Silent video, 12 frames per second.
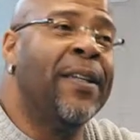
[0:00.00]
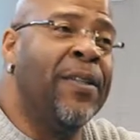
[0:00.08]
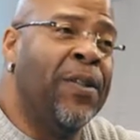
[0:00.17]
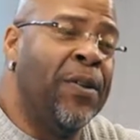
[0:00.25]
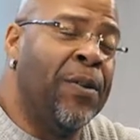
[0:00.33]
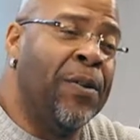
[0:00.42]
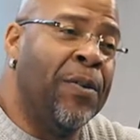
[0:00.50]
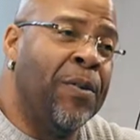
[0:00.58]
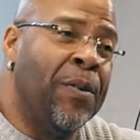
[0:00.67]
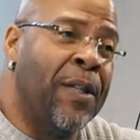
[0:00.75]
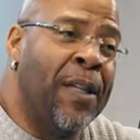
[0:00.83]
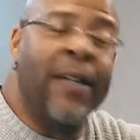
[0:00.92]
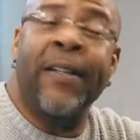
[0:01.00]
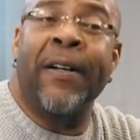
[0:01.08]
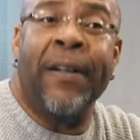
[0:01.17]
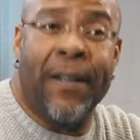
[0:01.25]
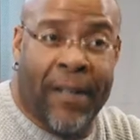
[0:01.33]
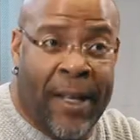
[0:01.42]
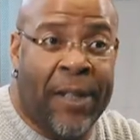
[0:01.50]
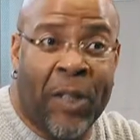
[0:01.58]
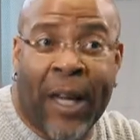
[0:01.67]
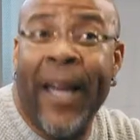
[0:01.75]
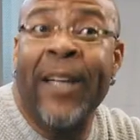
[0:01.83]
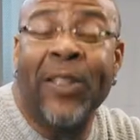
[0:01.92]
you get a good
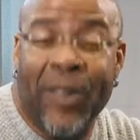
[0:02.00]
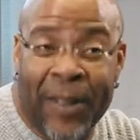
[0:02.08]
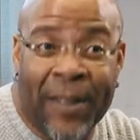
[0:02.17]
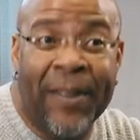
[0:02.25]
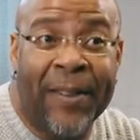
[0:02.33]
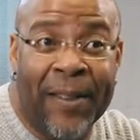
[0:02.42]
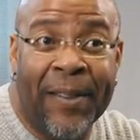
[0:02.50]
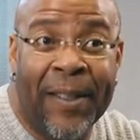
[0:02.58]
education,